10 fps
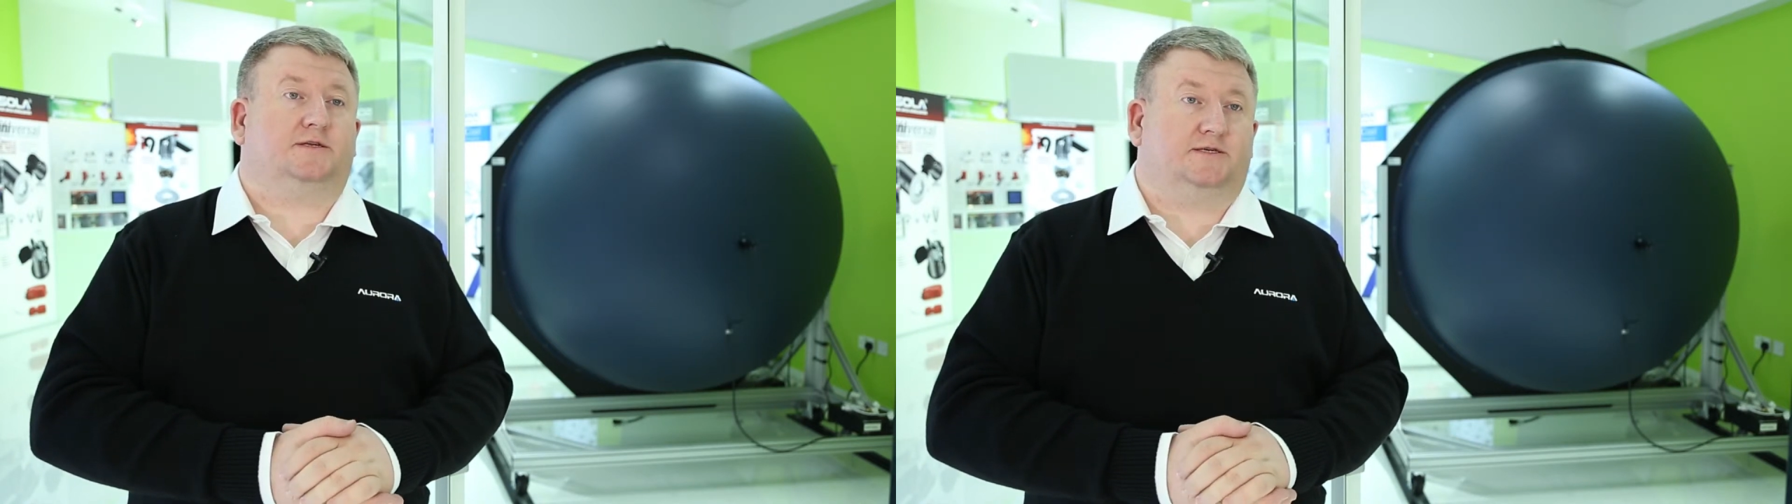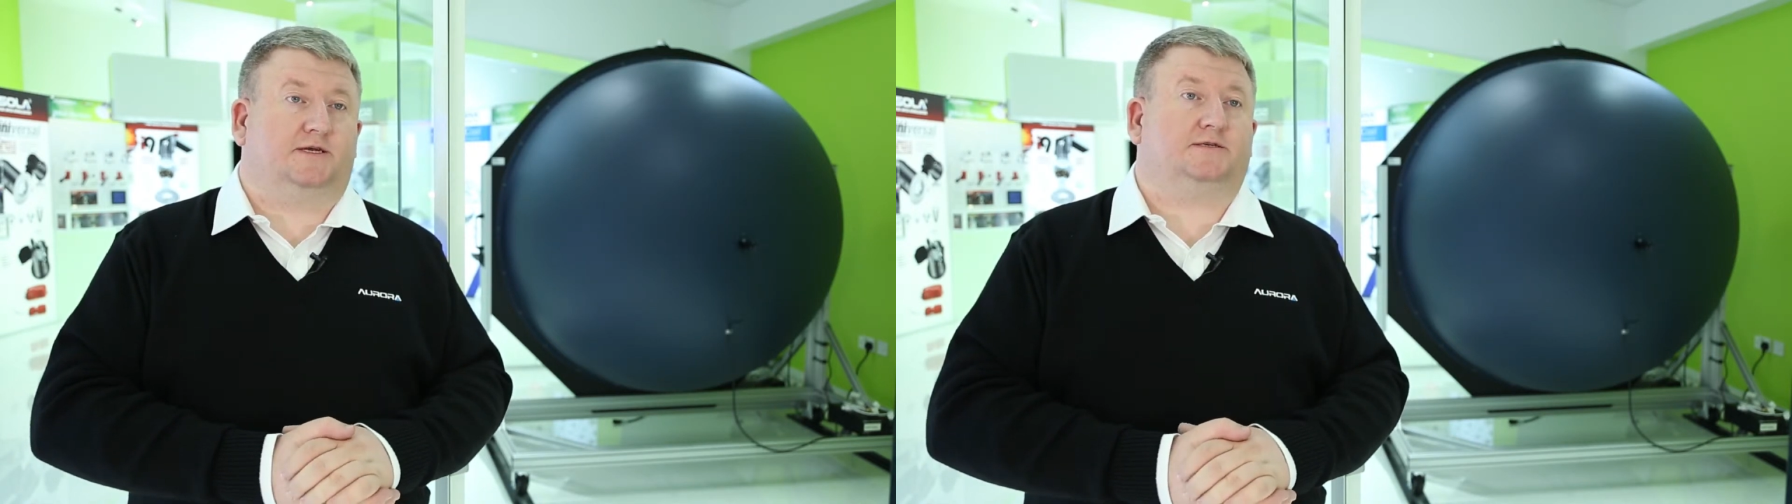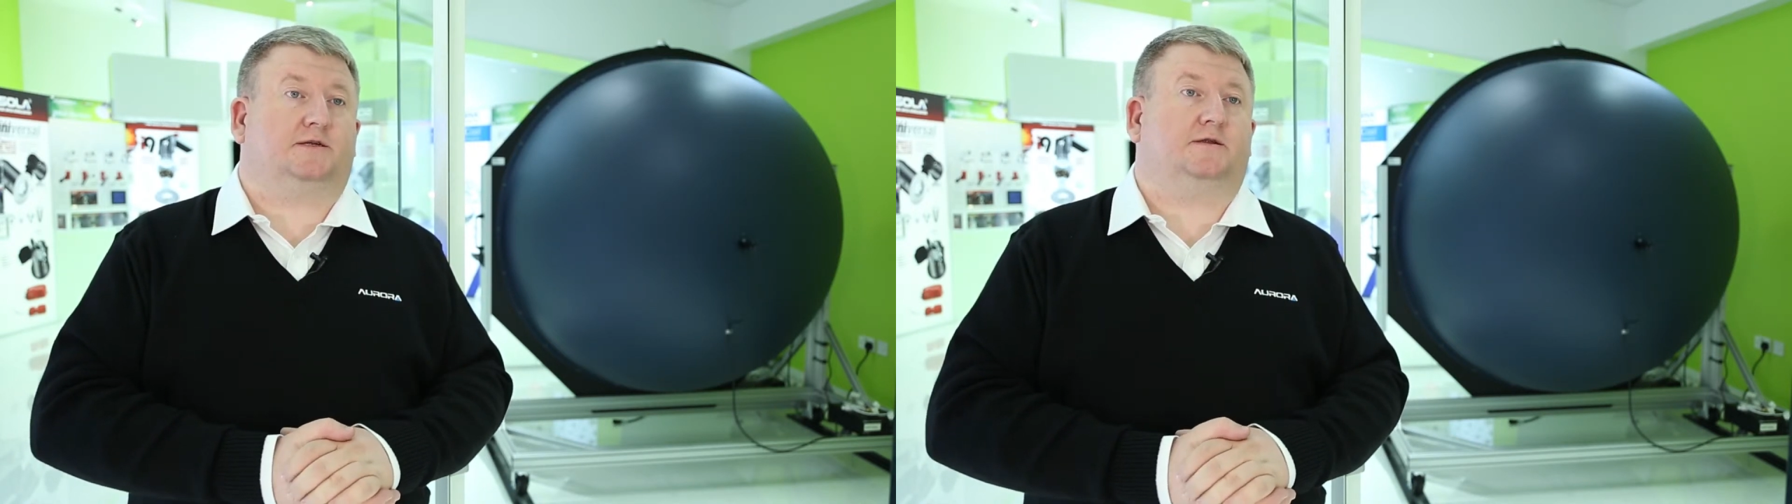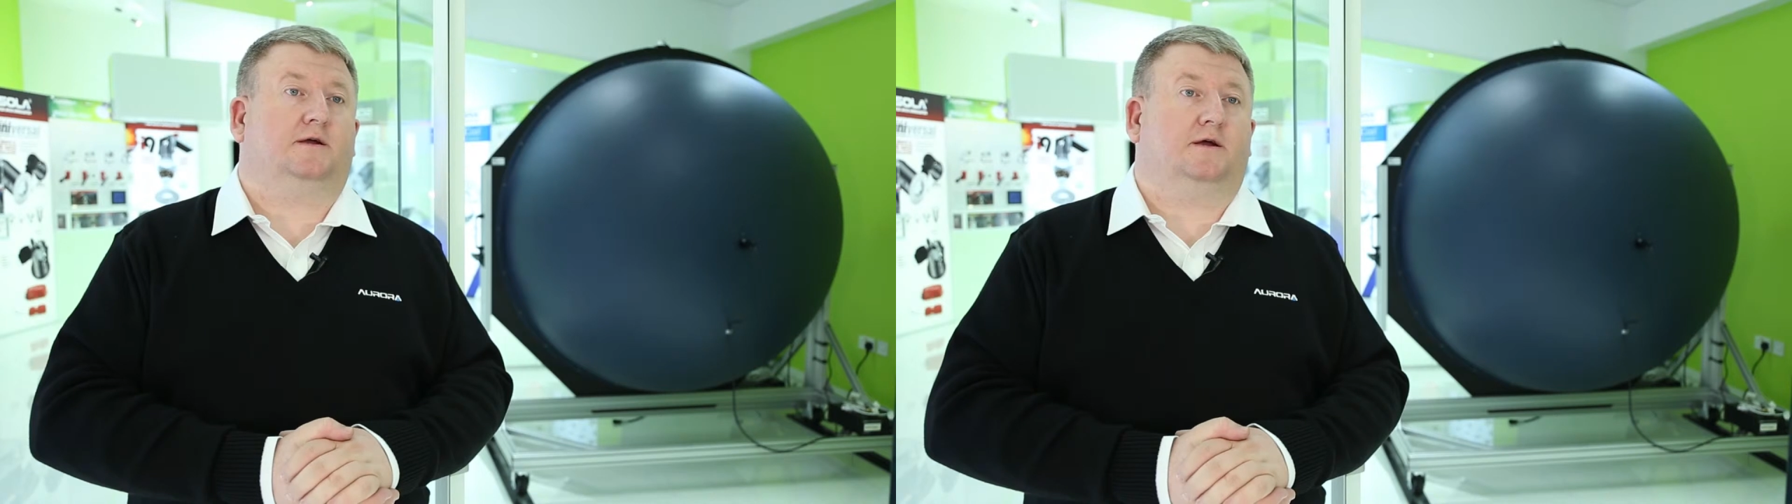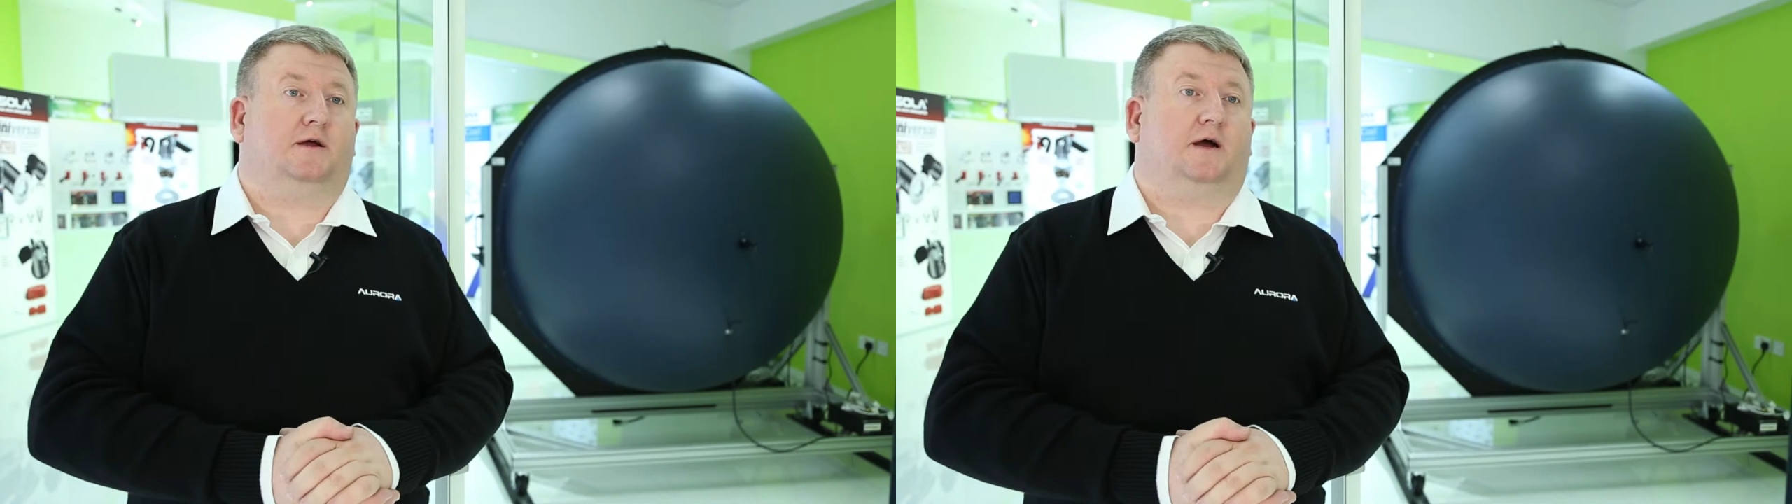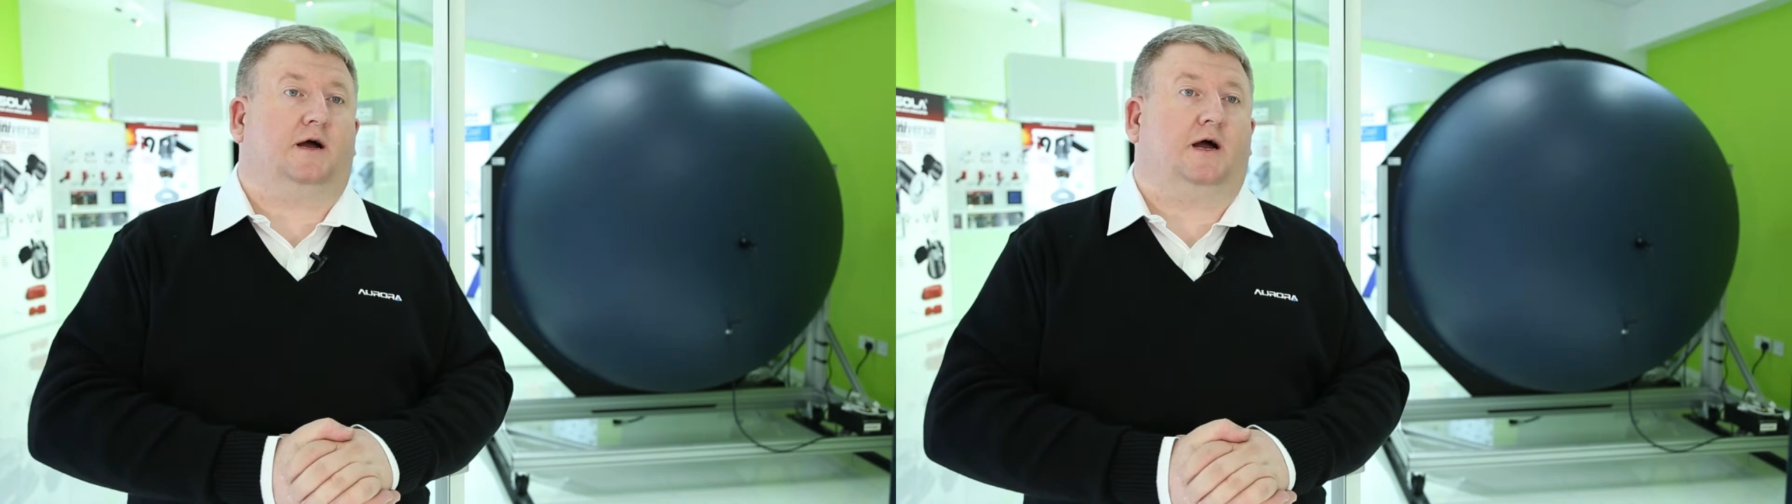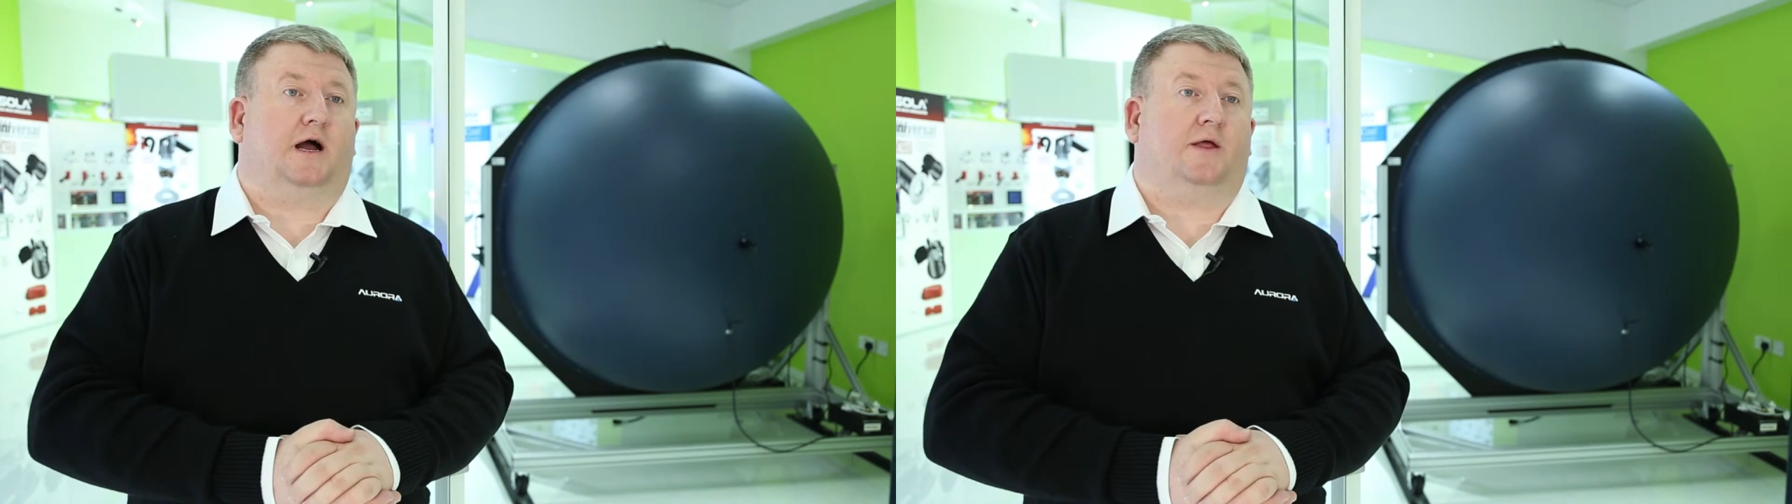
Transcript: consistent uh,